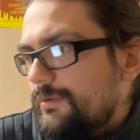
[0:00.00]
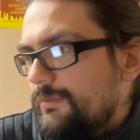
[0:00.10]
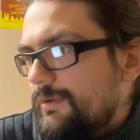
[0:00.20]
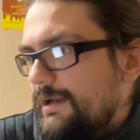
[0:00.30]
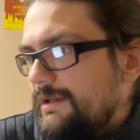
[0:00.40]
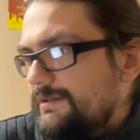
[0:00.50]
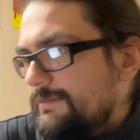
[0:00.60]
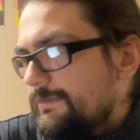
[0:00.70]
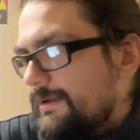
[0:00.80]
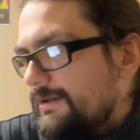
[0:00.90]
What?
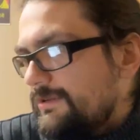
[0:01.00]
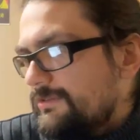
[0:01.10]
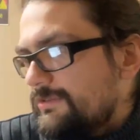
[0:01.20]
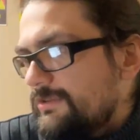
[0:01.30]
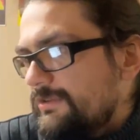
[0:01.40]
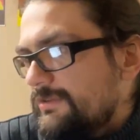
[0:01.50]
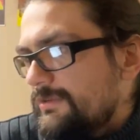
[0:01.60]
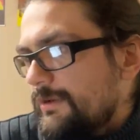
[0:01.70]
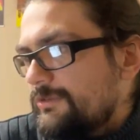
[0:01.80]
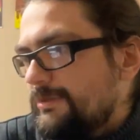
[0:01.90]
When is she's?
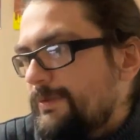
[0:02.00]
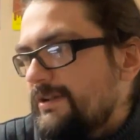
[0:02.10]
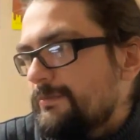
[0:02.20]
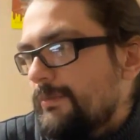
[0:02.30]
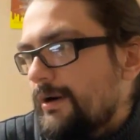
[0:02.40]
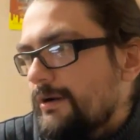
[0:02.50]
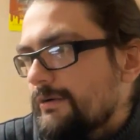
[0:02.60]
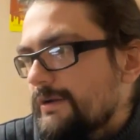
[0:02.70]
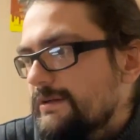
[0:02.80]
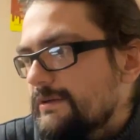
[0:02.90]
Oh, she plays
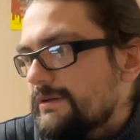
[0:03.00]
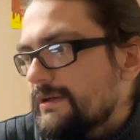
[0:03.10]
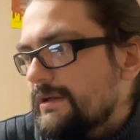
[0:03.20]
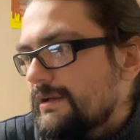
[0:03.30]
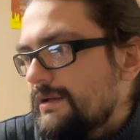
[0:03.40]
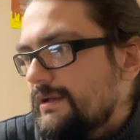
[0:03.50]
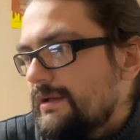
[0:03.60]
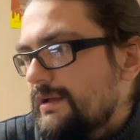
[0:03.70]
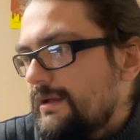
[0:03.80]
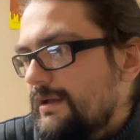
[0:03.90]
Margaret. Okay.
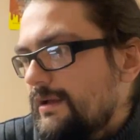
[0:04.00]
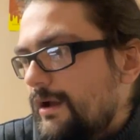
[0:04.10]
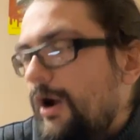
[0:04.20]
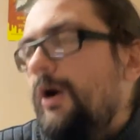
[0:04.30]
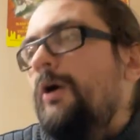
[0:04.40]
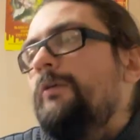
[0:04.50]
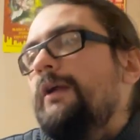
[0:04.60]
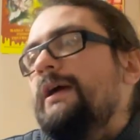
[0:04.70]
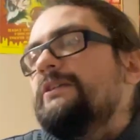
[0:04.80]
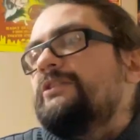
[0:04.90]
Oh,
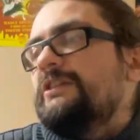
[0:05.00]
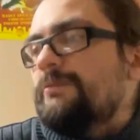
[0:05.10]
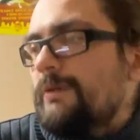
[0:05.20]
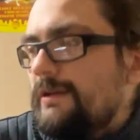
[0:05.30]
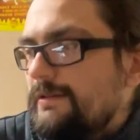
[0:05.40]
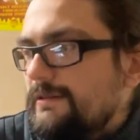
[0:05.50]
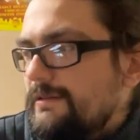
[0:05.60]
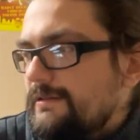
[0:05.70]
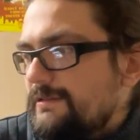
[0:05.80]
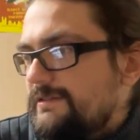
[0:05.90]
right. She's one of
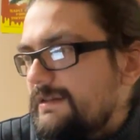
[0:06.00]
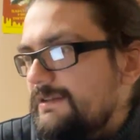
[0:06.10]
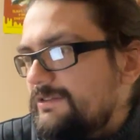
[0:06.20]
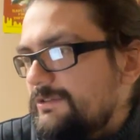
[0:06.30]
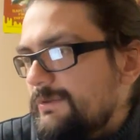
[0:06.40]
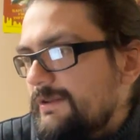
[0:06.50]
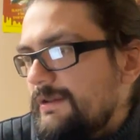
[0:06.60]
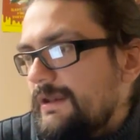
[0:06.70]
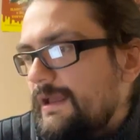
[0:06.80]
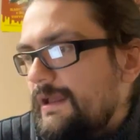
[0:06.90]
the
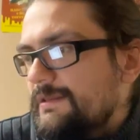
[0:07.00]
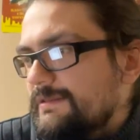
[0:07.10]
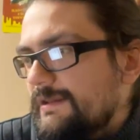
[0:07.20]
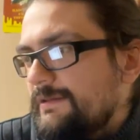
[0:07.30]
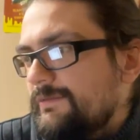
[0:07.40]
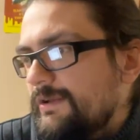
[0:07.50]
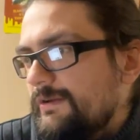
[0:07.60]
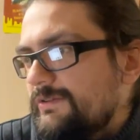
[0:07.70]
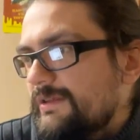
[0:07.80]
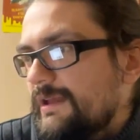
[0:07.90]
nuns. I didn't even
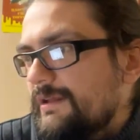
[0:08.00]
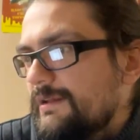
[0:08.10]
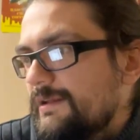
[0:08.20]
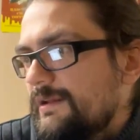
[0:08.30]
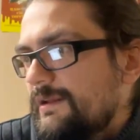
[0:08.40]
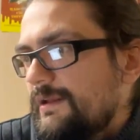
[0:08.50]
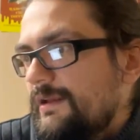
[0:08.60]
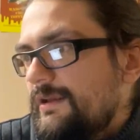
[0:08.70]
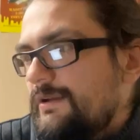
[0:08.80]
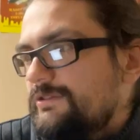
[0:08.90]
notice that.
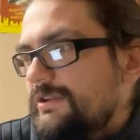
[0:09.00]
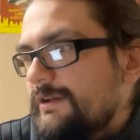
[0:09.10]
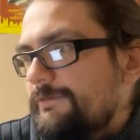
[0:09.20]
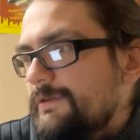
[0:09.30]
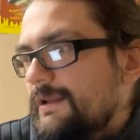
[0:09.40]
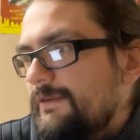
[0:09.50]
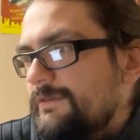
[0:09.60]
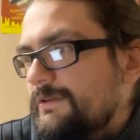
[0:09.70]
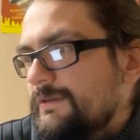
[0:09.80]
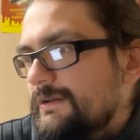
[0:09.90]
Jennifer Love
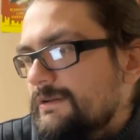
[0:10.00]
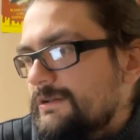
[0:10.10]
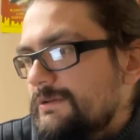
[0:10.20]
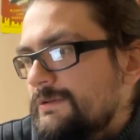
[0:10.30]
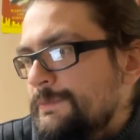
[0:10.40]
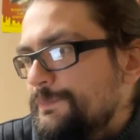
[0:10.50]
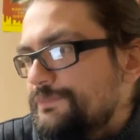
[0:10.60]
Hewitt. Cool.